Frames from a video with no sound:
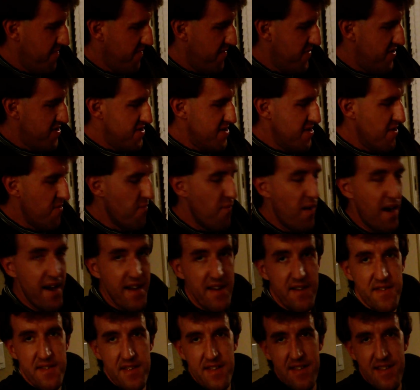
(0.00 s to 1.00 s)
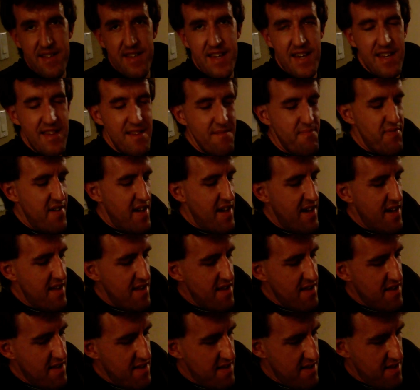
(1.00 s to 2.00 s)
There's no wires inside the
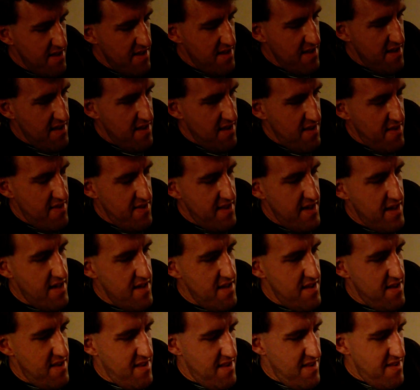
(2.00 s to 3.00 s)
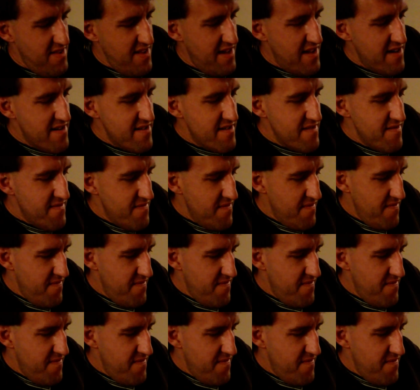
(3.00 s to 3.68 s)
pad that are.